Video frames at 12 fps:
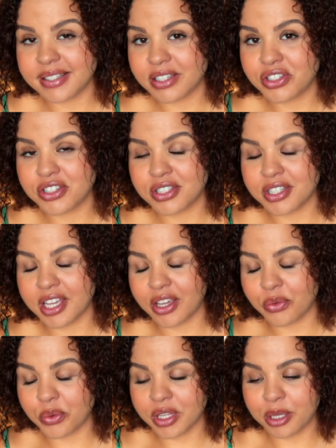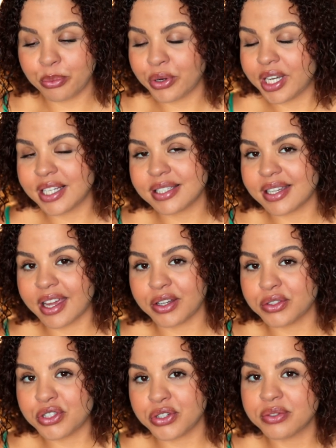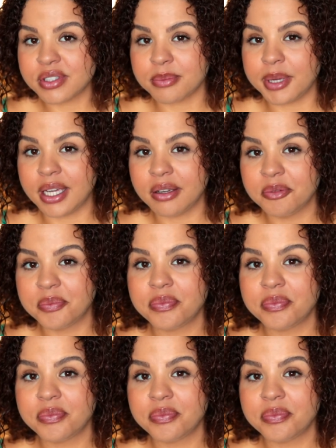it's just like a really pretty styled shoot to me.